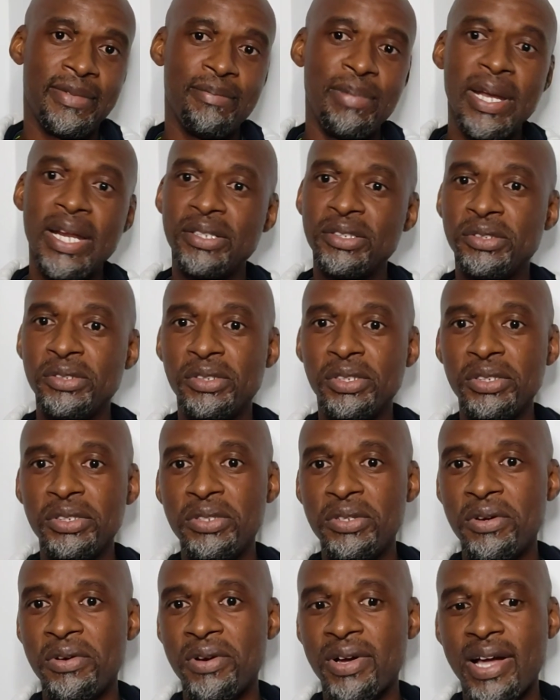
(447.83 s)
But I do
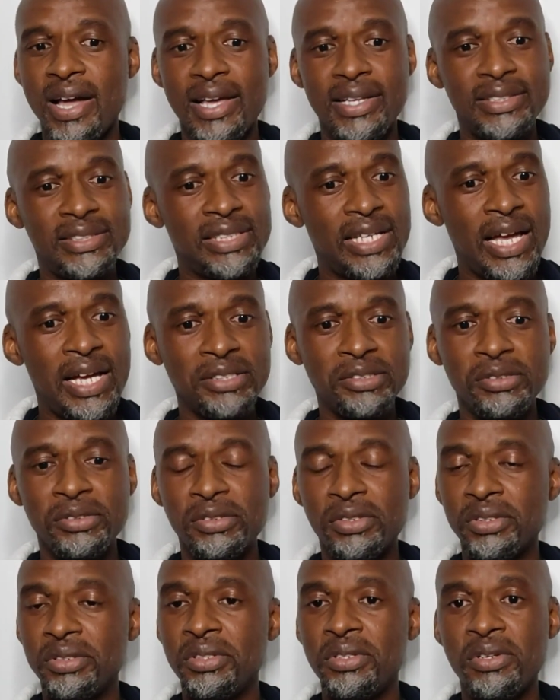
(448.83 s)
not know, guys. I do
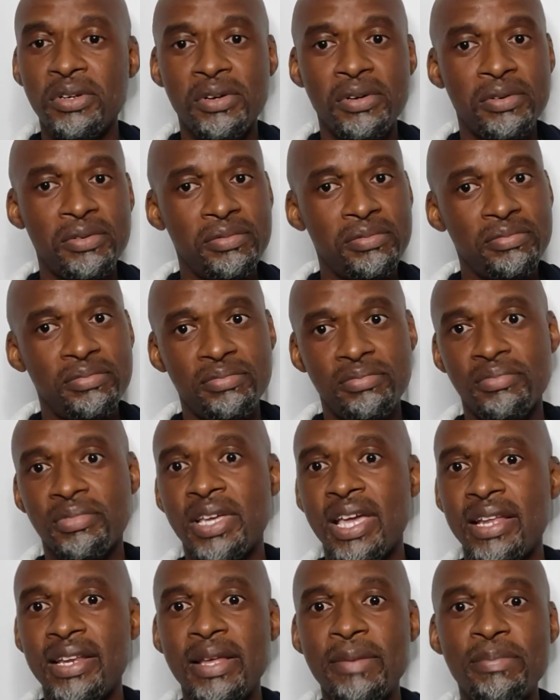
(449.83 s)
not know.
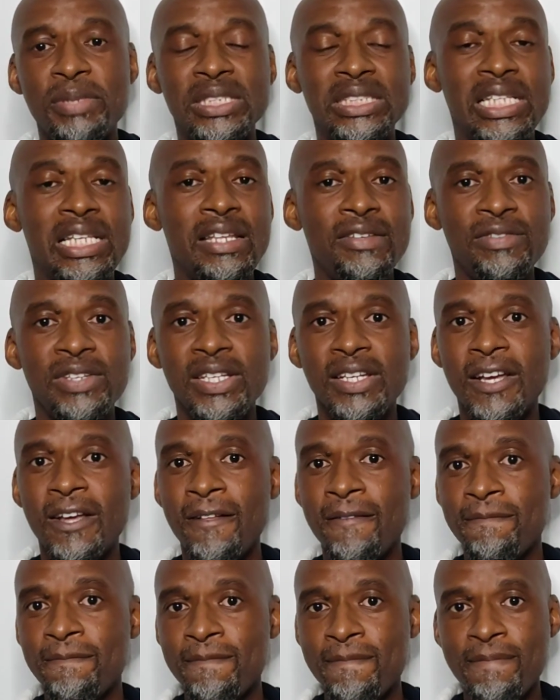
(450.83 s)
Caleb is
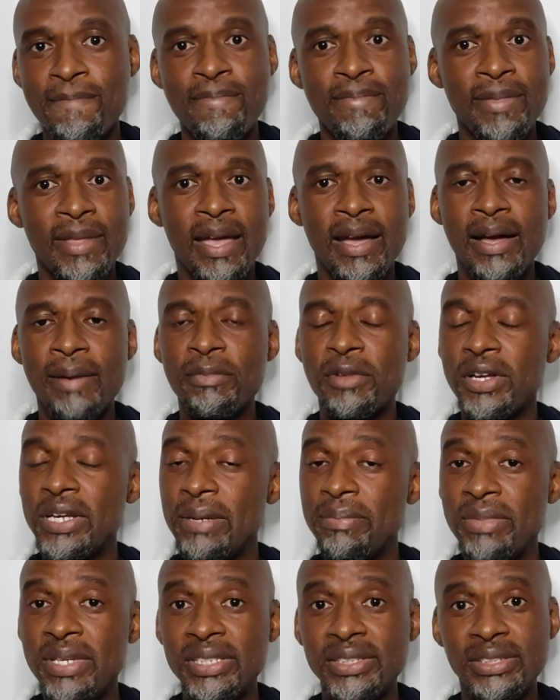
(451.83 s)
leaving. I'm
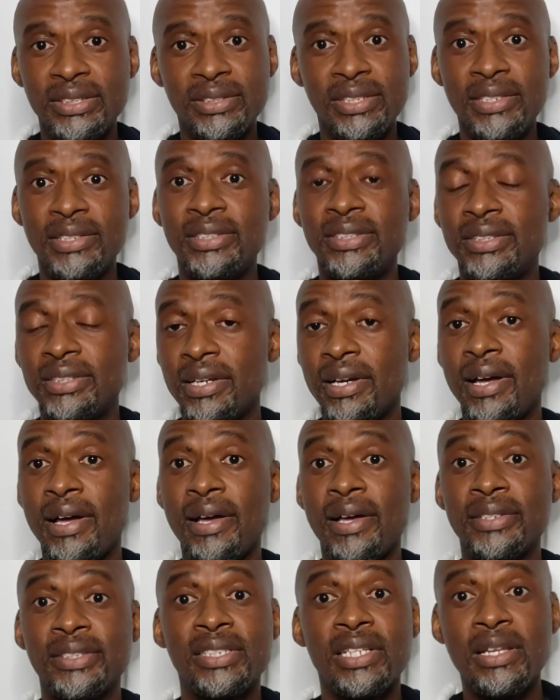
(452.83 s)
gonna miss his
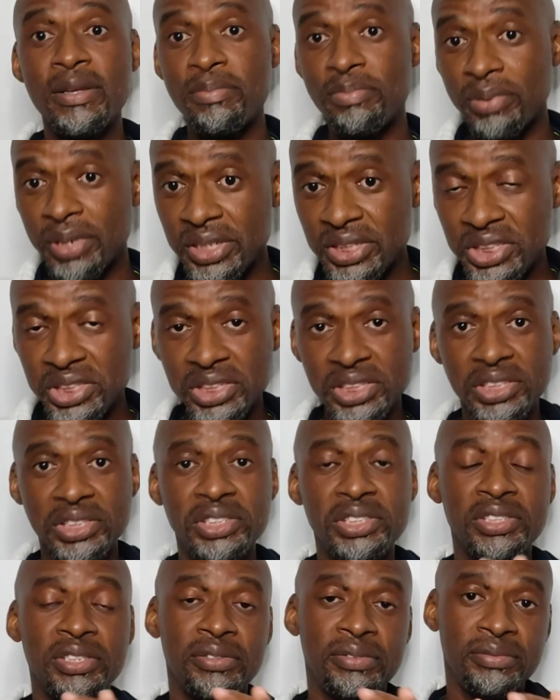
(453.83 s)
uh,
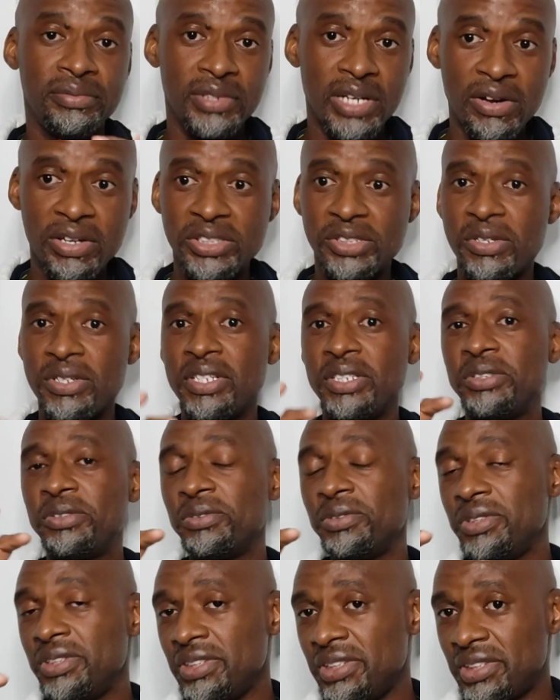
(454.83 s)
celebrations. I was gonna
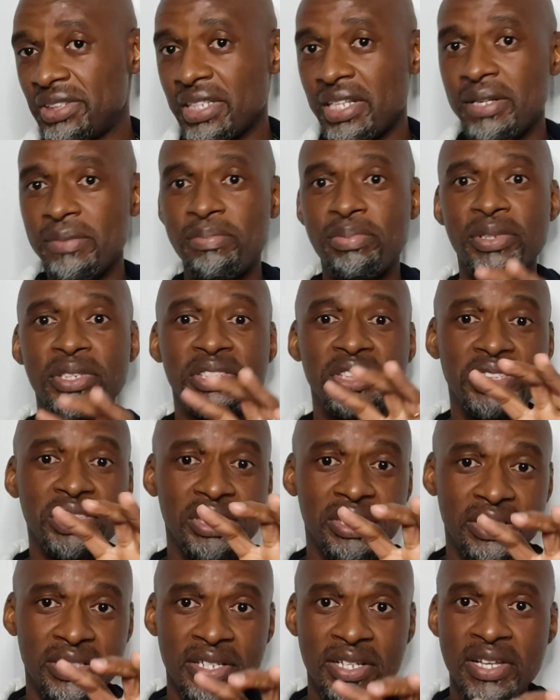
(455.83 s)
do his
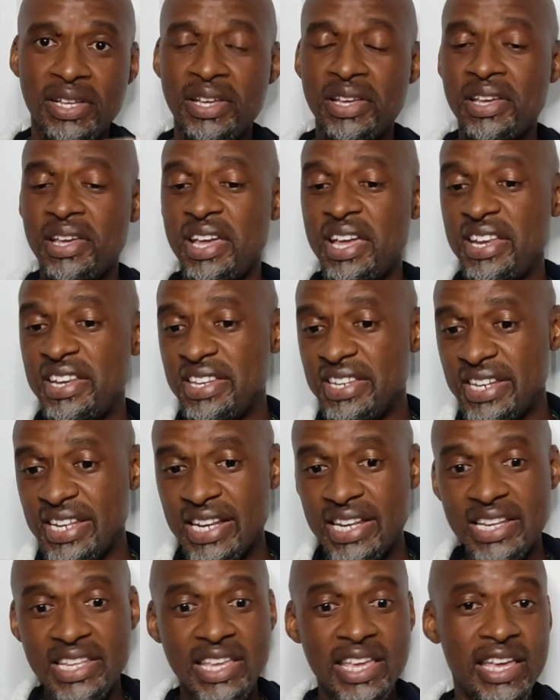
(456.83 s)
celebration and
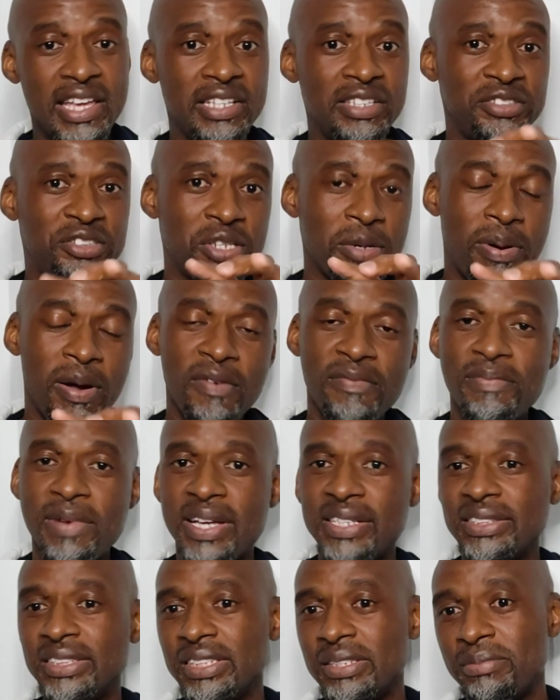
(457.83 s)
Neil here on top of
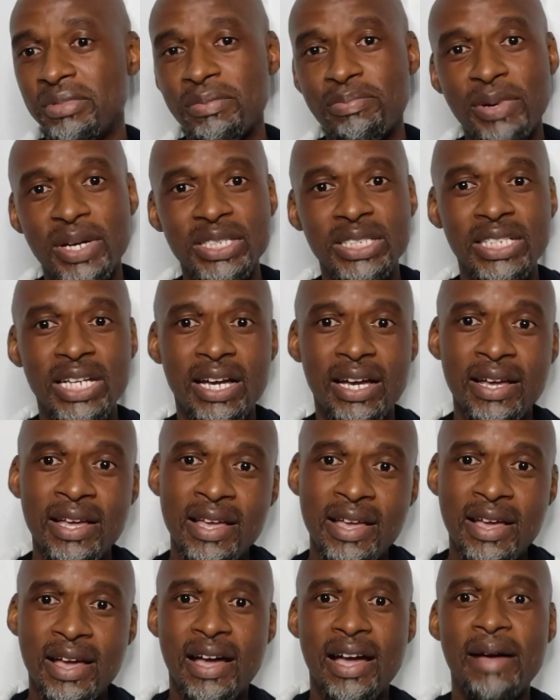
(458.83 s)
my table, but
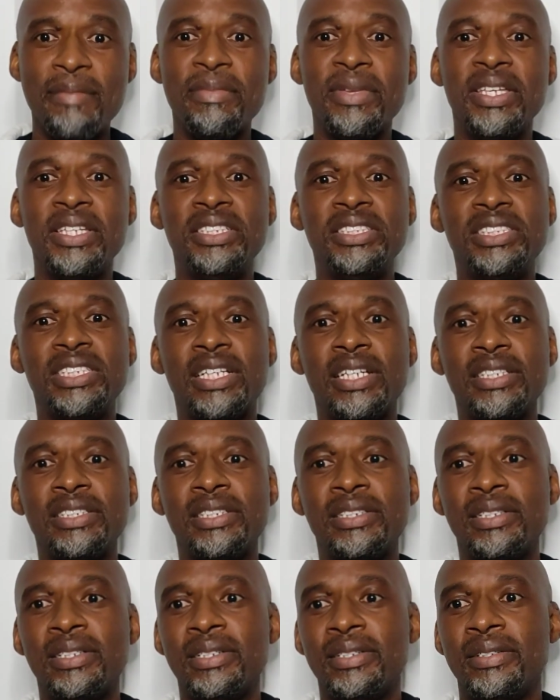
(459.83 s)
yeah, I'm
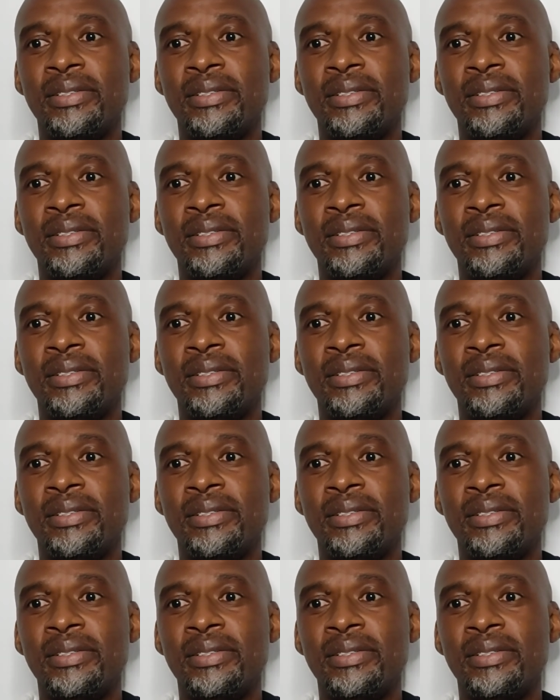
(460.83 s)
injured.